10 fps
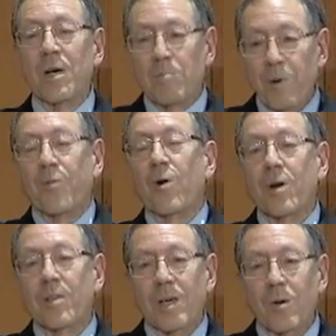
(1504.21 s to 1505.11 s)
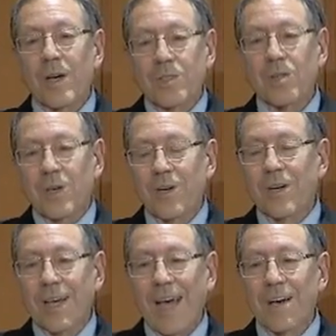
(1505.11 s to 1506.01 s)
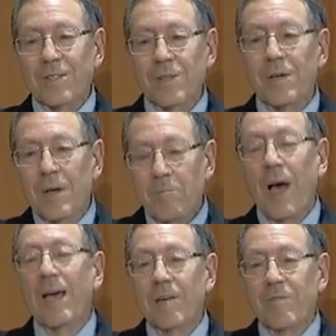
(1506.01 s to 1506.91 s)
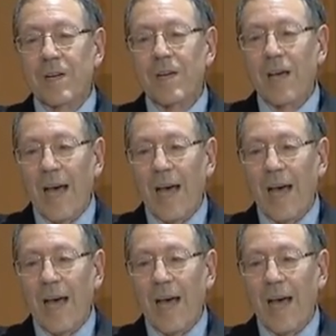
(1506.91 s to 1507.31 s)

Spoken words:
before the UN Security Council made of it